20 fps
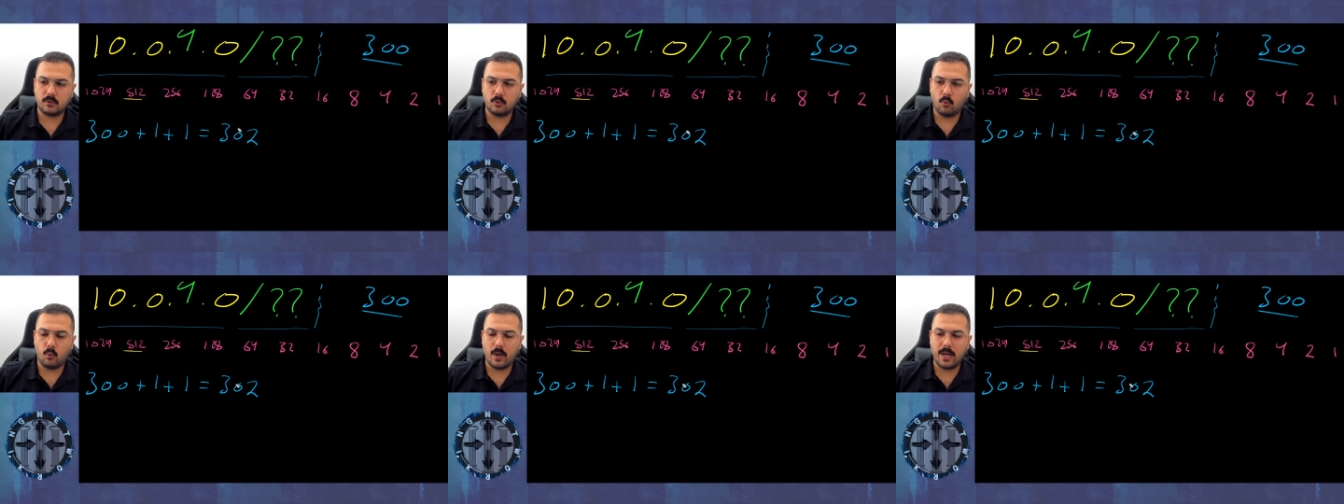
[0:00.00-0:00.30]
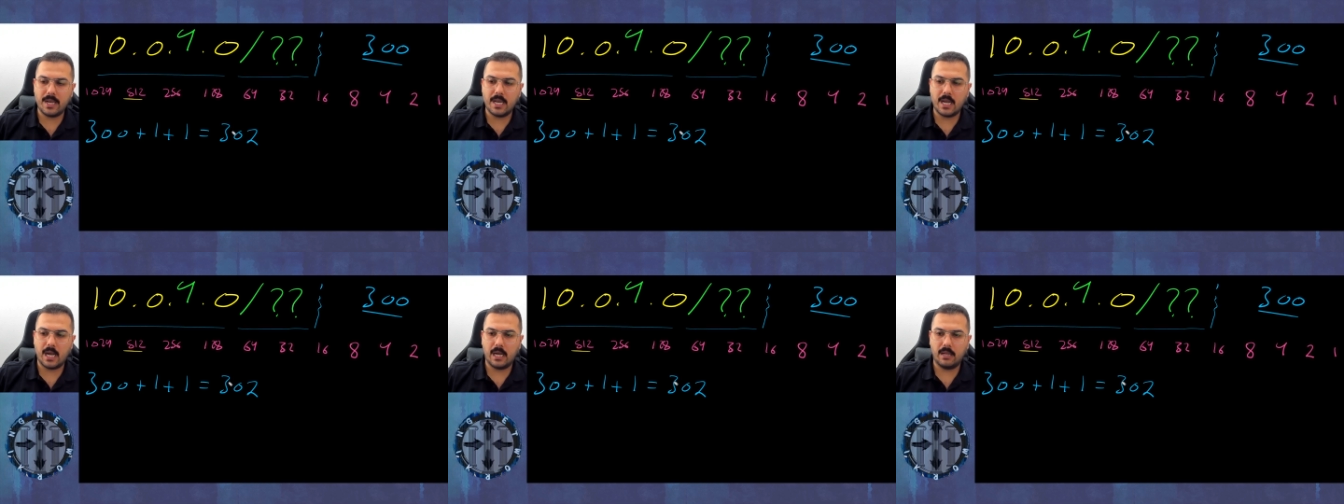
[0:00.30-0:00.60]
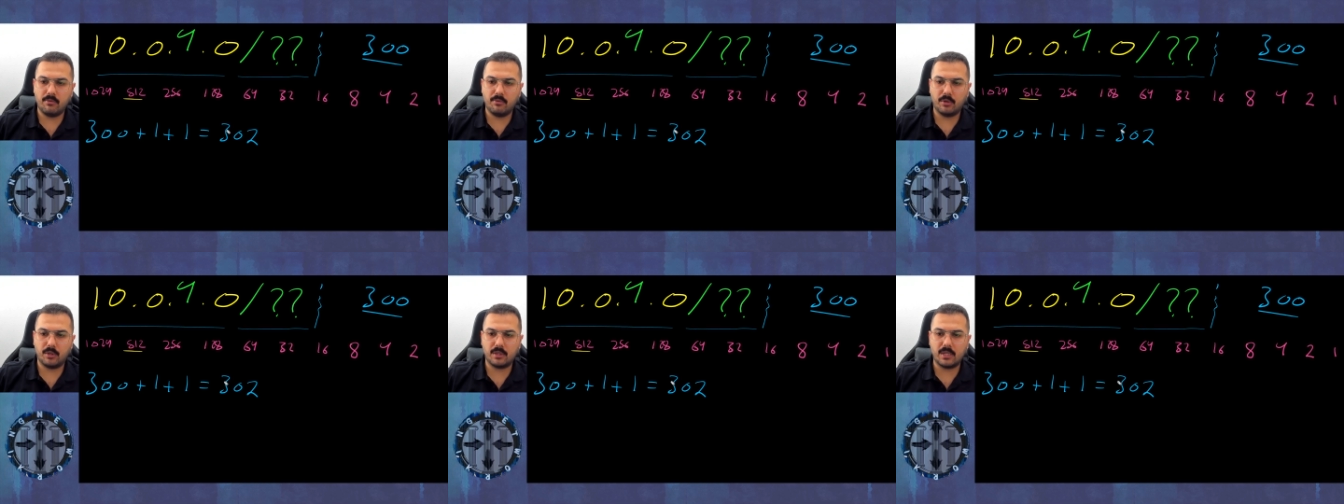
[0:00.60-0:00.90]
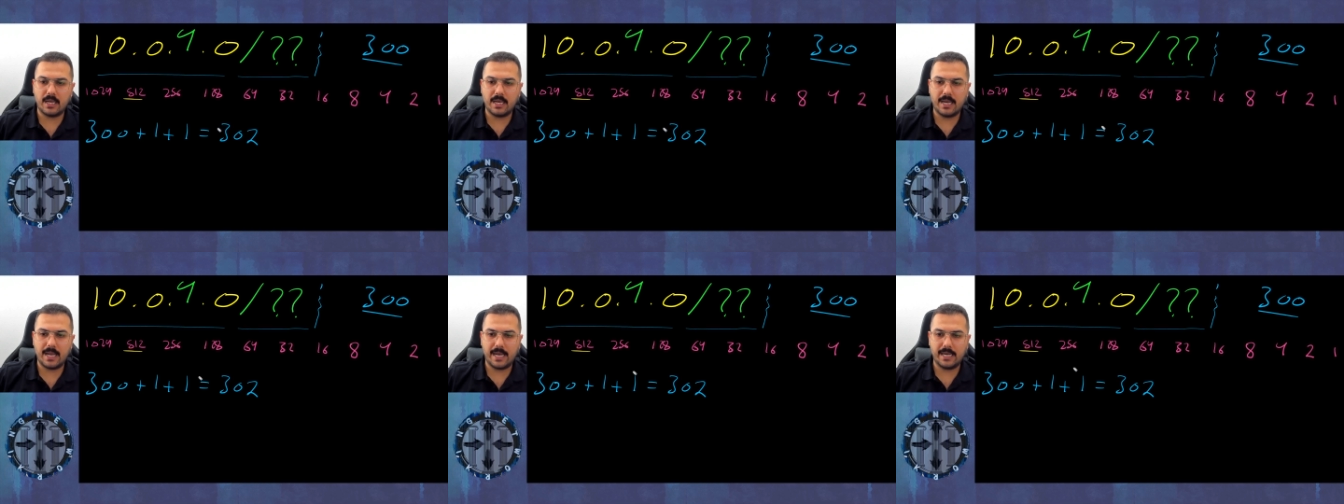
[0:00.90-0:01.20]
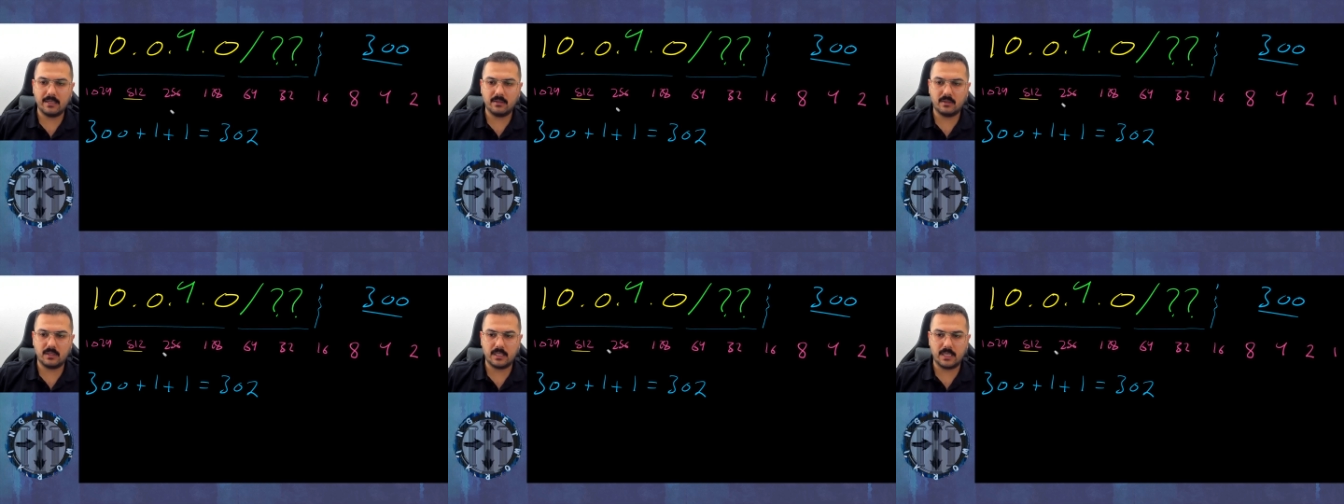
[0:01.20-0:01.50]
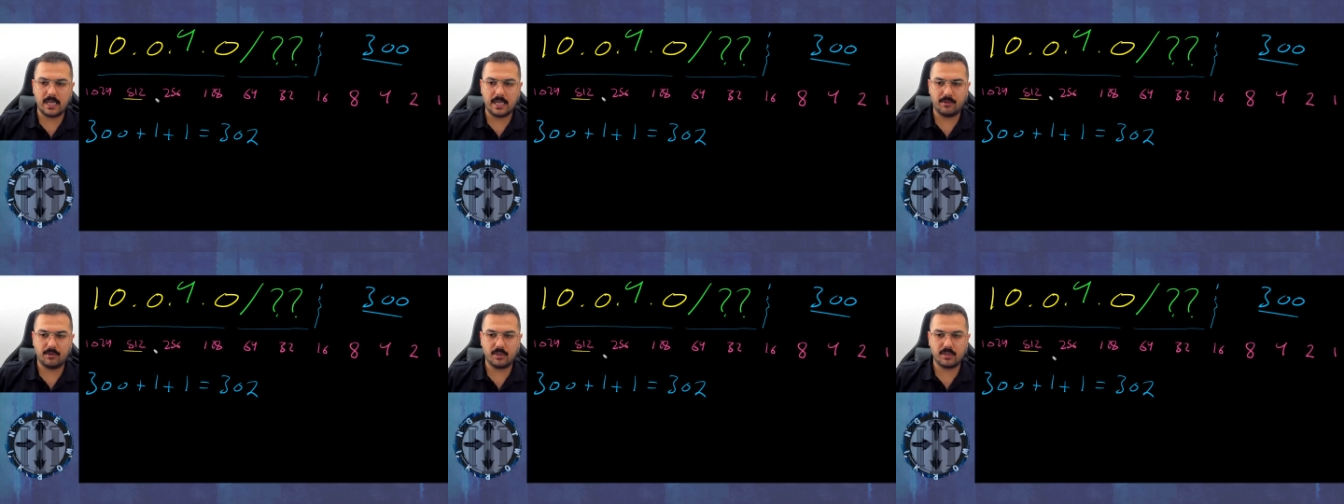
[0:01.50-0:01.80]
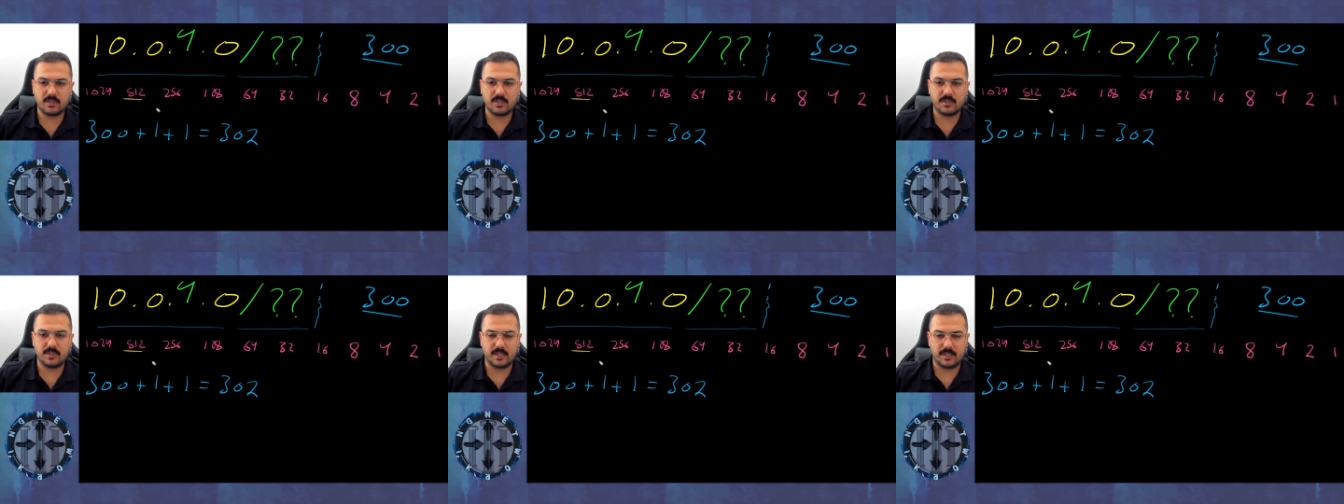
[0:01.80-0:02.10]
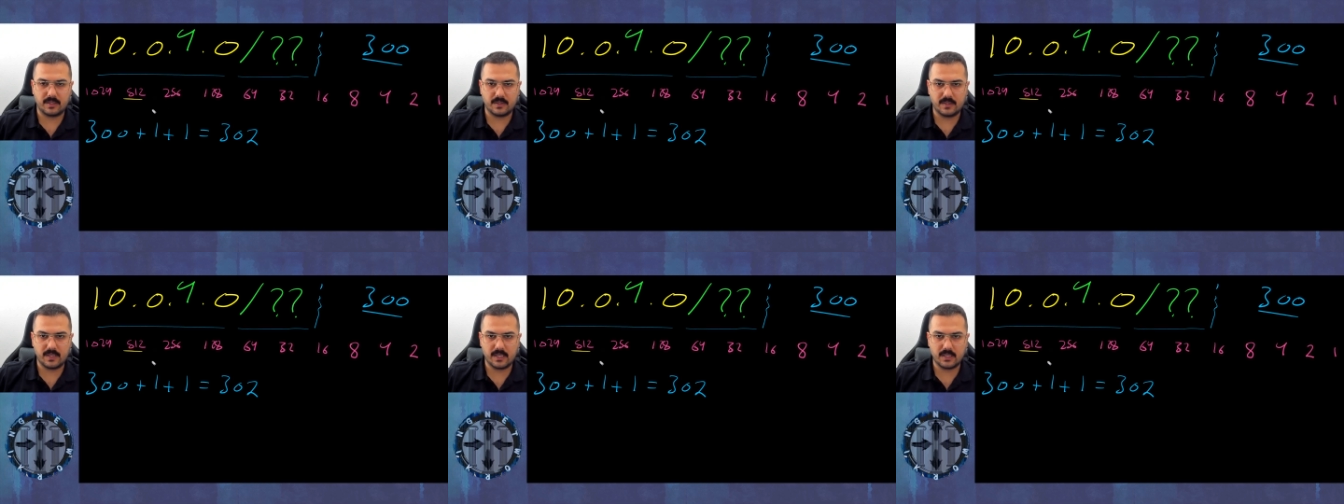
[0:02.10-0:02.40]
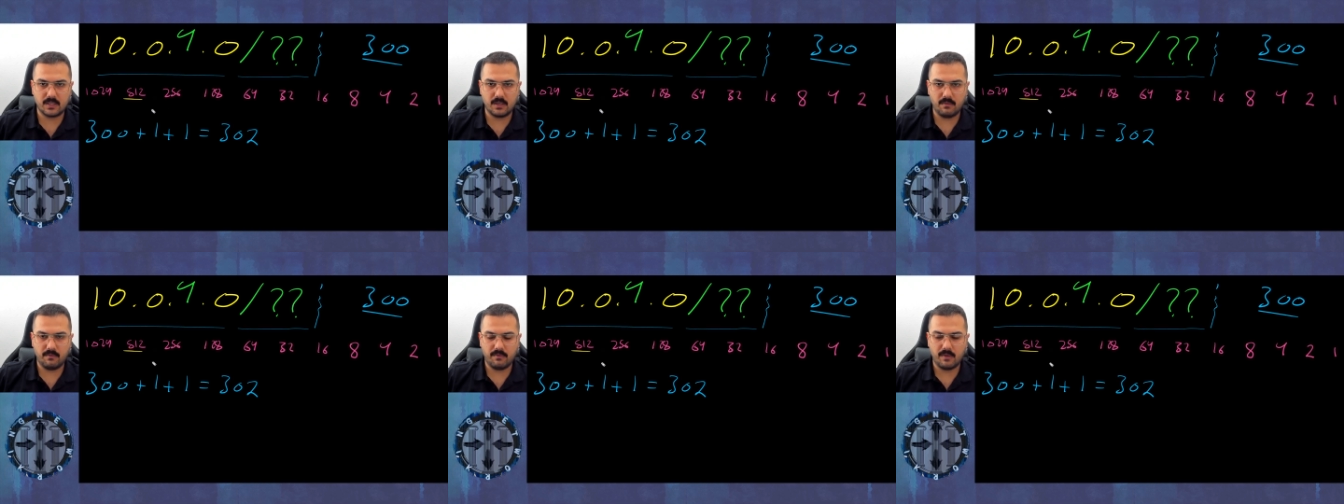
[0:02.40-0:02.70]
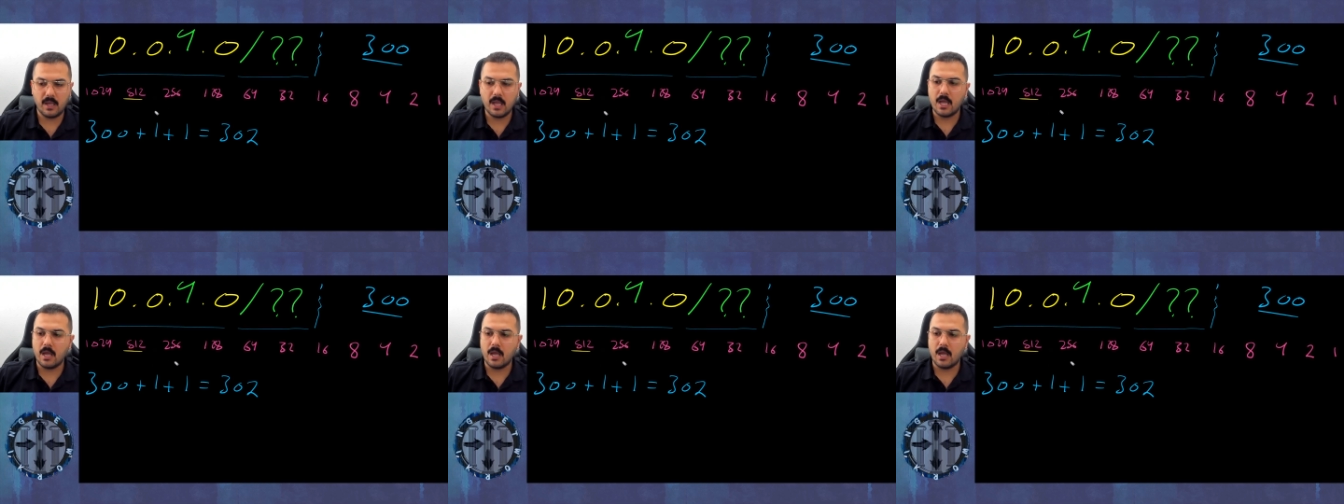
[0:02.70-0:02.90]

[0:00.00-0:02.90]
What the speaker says: 190 addresses excessive,